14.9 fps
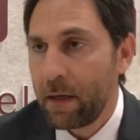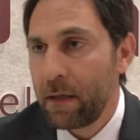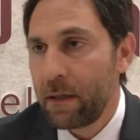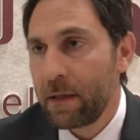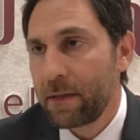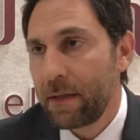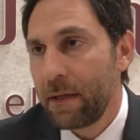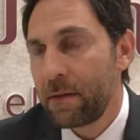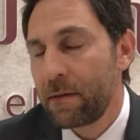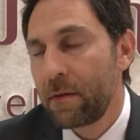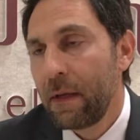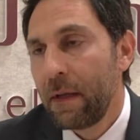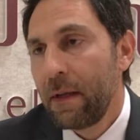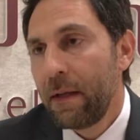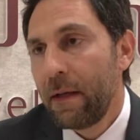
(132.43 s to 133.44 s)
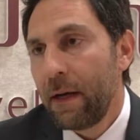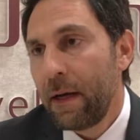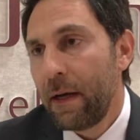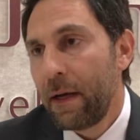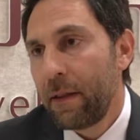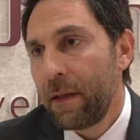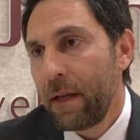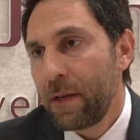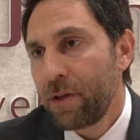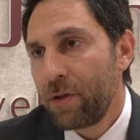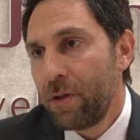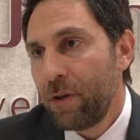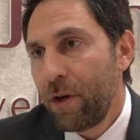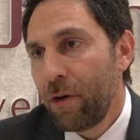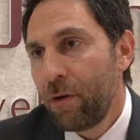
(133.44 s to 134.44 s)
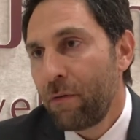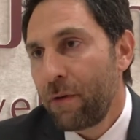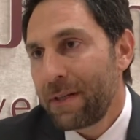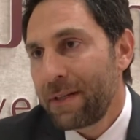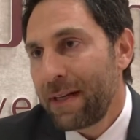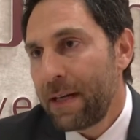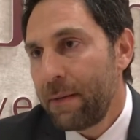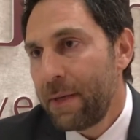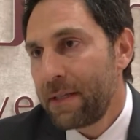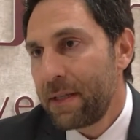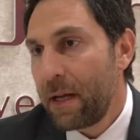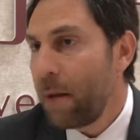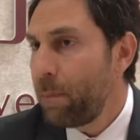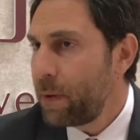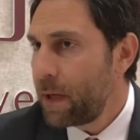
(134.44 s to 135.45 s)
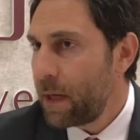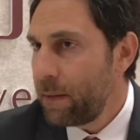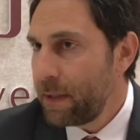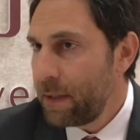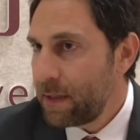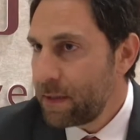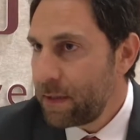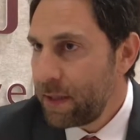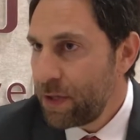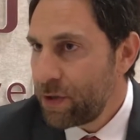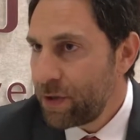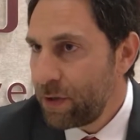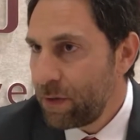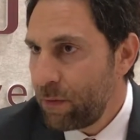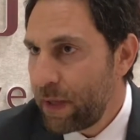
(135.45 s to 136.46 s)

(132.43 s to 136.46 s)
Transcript: in the sense uh, that, as you know, Ras Al Khaimah is an up-and-coming destination.